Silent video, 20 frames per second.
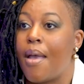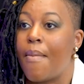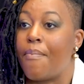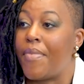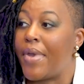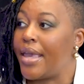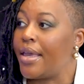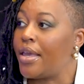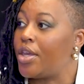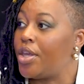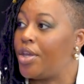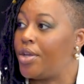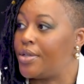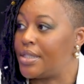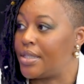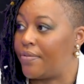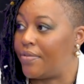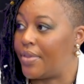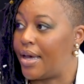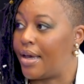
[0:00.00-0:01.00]
Make
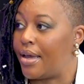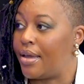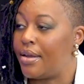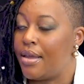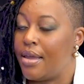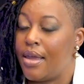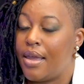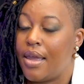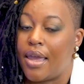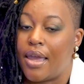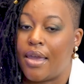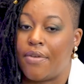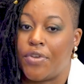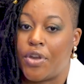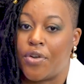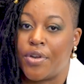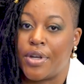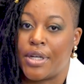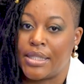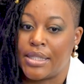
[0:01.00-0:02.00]
use of that. If
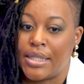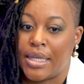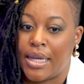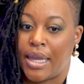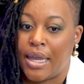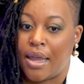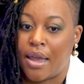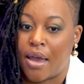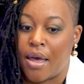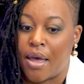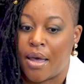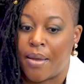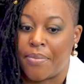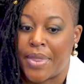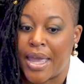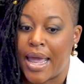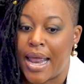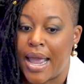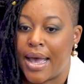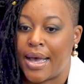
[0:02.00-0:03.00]
you're in a city
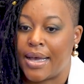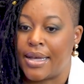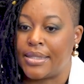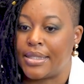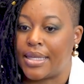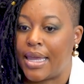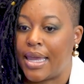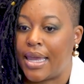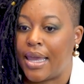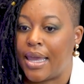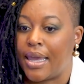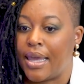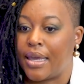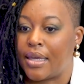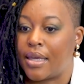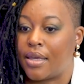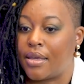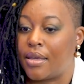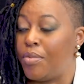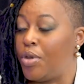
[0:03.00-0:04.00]
that has a
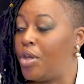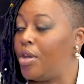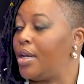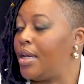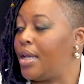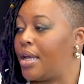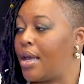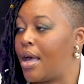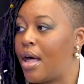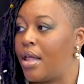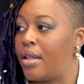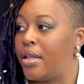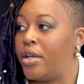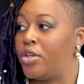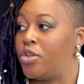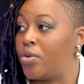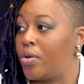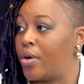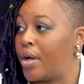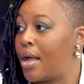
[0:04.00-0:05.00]
community
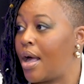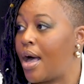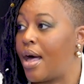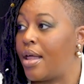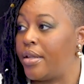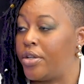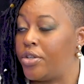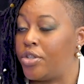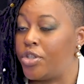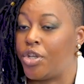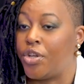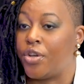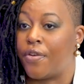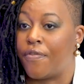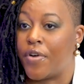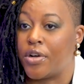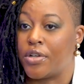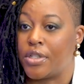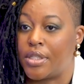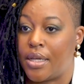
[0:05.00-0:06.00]
college or a college,
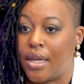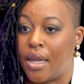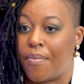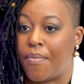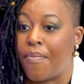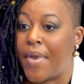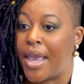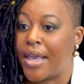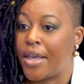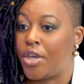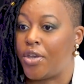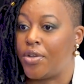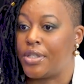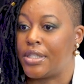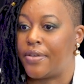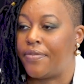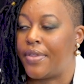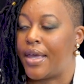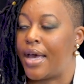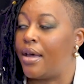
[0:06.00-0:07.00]
university, make
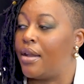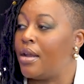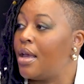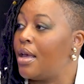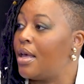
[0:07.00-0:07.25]
use of that.